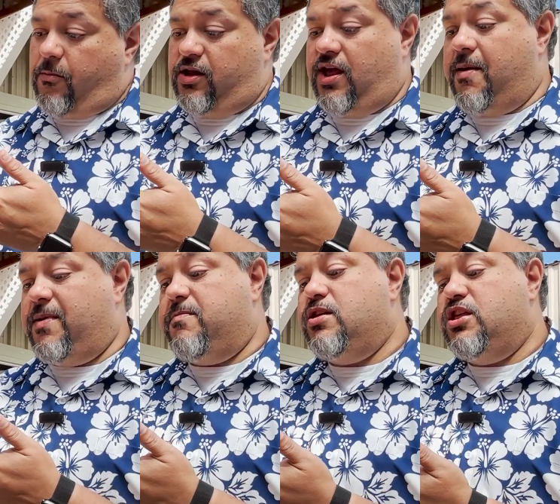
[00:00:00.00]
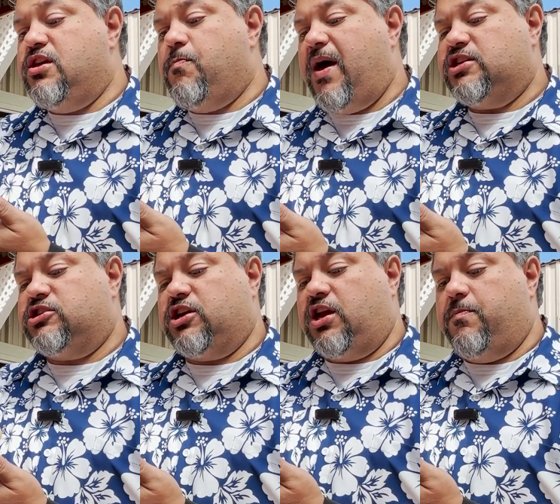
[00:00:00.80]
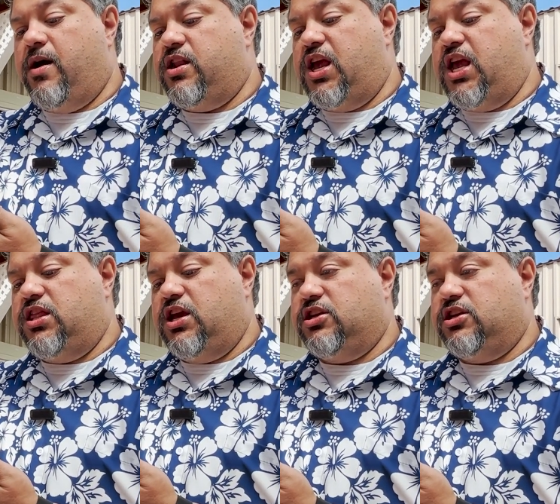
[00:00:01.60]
but that may be the best sticky bun in the